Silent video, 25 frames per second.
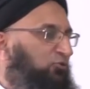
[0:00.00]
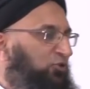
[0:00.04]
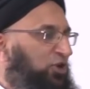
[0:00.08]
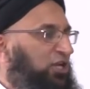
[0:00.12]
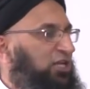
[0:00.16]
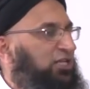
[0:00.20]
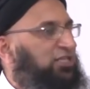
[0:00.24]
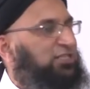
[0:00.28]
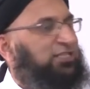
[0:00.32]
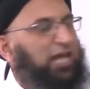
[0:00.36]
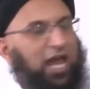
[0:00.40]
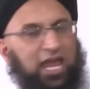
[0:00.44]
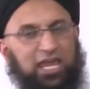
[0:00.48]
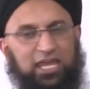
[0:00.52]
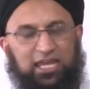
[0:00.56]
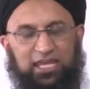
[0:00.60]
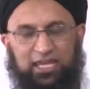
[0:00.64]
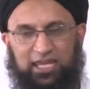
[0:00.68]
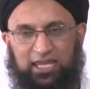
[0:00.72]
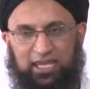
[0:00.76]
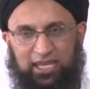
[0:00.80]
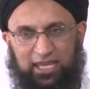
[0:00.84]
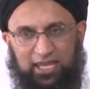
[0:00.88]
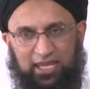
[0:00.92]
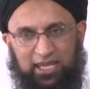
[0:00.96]
every
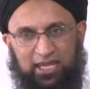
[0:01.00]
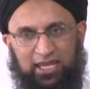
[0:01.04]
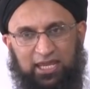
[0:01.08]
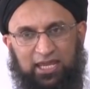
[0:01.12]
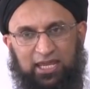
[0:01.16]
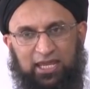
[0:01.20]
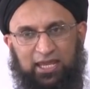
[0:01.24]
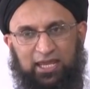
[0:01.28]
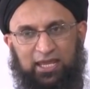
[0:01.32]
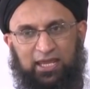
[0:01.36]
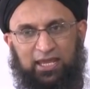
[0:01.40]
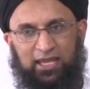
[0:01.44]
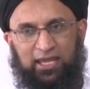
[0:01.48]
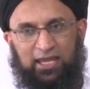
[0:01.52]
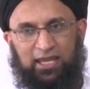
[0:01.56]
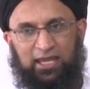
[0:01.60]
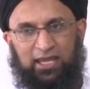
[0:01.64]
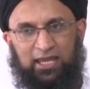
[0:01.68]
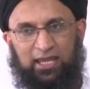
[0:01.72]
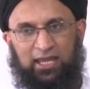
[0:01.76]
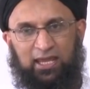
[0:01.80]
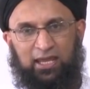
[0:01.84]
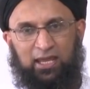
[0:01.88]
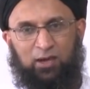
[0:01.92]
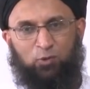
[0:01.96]
day,
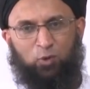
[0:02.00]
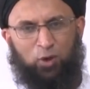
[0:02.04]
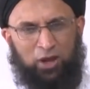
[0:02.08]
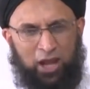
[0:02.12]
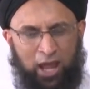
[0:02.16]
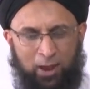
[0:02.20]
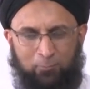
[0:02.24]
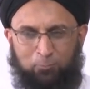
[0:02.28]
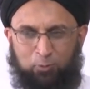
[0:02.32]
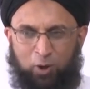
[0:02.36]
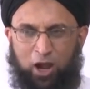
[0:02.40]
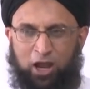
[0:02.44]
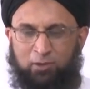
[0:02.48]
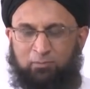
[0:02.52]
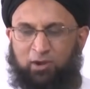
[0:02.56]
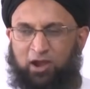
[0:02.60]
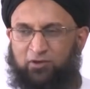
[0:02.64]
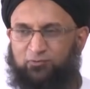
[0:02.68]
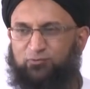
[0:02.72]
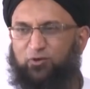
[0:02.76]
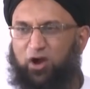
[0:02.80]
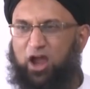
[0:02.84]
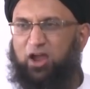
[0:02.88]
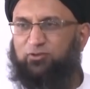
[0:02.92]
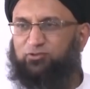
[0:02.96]
when I pray
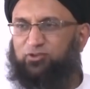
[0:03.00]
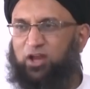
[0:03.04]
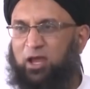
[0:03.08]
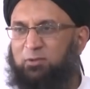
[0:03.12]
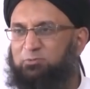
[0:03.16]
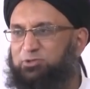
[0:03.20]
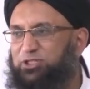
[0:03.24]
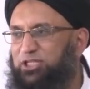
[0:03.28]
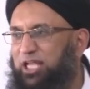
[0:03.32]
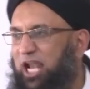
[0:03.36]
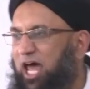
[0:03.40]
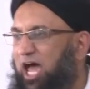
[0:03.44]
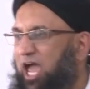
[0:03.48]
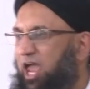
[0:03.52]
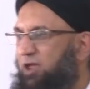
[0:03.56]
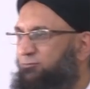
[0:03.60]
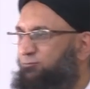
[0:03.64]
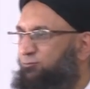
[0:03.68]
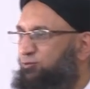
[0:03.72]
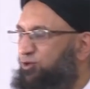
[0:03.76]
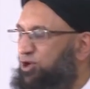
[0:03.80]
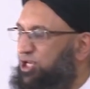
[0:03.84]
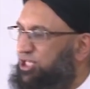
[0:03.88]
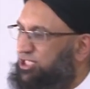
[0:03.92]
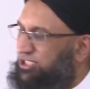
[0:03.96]
my five times salah
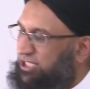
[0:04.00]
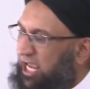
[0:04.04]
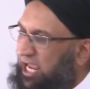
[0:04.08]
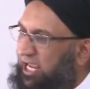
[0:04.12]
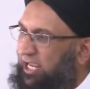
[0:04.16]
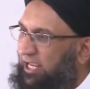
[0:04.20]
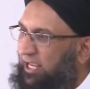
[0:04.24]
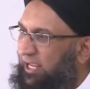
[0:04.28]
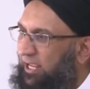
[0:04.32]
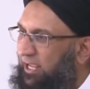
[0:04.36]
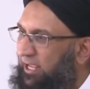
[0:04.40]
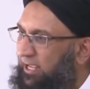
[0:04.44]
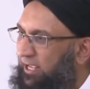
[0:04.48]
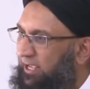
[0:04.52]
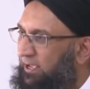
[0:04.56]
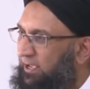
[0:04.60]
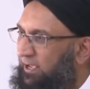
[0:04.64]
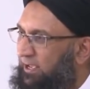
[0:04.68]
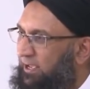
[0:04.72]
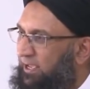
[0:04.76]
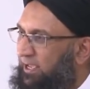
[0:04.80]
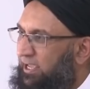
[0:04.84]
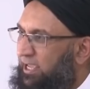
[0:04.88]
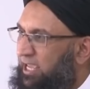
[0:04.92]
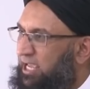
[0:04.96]
every day,
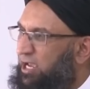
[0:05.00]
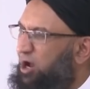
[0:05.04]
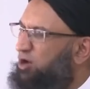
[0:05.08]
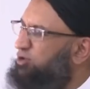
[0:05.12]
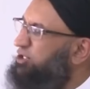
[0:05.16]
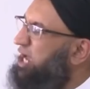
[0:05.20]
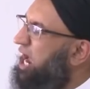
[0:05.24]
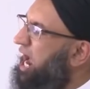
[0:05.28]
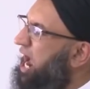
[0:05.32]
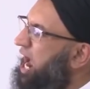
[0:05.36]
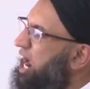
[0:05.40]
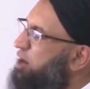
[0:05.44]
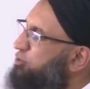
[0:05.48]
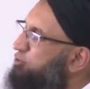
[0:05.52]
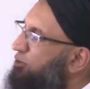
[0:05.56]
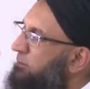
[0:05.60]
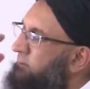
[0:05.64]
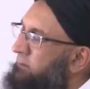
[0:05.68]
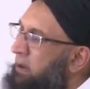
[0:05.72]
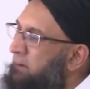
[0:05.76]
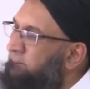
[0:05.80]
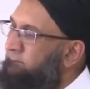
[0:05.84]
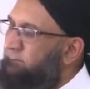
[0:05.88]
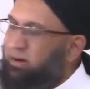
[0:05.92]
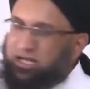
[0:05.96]
he goes, I
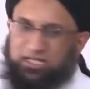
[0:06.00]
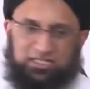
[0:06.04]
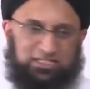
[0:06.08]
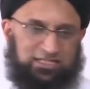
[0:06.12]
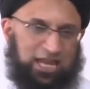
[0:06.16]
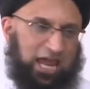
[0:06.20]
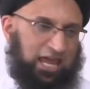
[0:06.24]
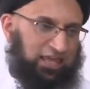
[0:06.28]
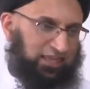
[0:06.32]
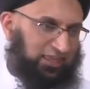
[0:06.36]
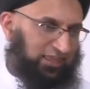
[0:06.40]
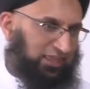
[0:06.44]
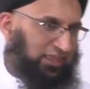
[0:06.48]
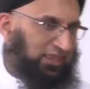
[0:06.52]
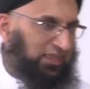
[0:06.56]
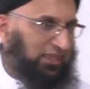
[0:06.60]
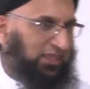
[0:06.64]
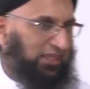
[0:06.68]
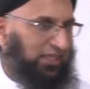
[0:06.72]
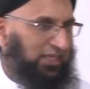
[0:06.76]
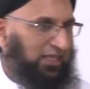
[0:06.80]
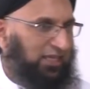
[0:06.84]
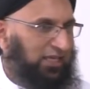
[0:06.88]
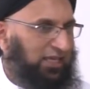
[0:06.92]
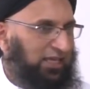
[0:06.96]
remember death.
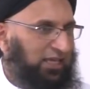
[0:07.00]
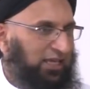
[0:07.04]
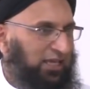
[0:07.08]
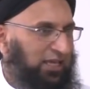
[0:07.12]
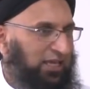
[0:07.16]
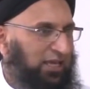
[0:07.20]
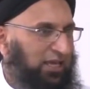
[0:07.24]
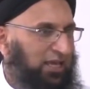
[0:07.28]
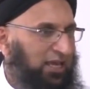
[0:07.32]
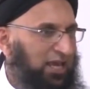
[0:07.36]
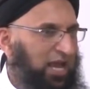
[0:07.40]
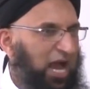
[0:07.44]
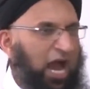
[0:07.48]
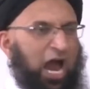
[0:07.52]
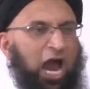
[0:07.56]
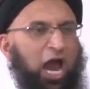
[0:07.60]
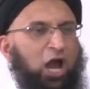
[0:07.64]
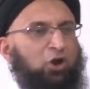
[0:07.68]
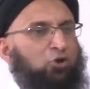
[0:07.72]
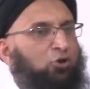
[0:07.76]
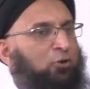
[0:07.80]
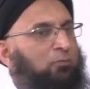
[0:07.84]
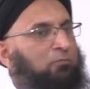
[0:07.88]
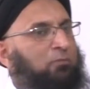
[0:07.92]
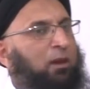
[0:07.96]

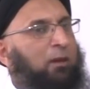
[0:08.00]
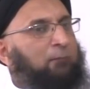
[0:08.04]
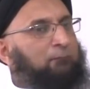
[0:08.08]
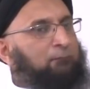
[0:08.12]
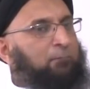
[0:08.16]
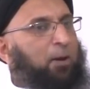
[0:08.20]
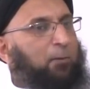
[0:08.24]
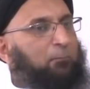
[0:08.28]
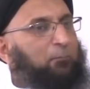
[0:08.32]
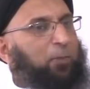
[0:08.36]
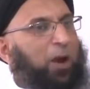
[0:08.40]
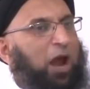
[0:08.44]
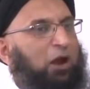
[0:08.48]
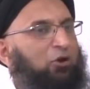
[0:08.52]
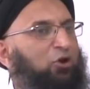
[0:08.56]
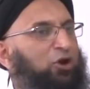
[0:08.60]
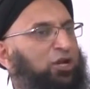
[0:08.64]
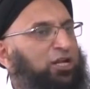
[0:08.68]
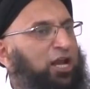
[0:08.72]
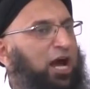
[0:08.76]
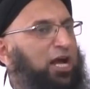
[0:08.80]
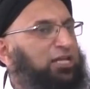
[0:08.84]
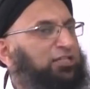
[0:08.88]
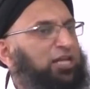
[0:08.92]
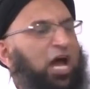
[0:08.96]
I remember
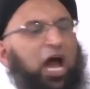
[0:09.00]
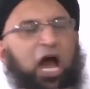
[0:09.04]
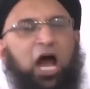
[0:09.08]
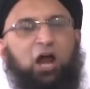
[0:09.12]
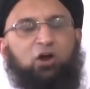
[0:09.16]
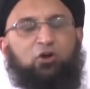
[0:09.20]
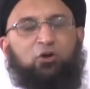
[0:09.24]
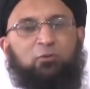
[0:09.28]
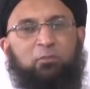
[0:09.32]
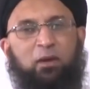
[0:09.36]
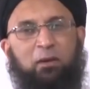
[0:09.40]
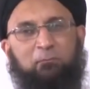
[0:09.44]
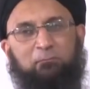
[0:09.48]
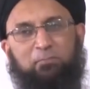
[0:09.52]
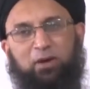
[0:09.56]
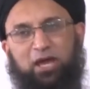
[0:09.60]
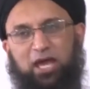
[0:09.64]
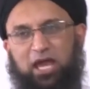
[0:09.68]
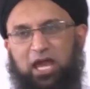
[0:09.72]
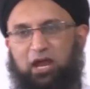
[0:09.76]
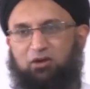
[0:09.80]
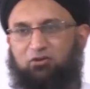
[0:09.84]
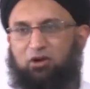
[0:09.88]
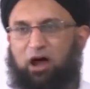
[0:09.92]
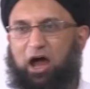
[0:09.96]
paradise. I
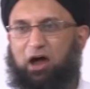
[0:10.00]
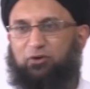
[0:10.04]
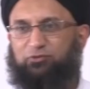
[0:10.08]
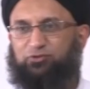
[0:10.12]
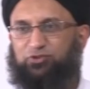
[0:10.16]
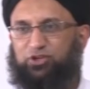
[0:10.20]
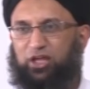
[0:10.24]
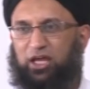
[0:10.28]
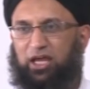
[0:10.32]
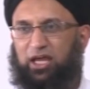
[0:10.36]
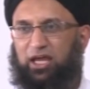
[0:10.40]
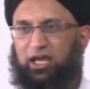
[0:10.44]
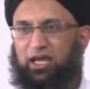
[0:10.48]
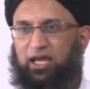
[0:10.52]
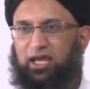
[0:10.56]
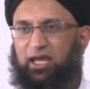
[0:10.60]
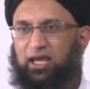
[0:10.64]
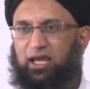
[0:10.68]
remember hereafter.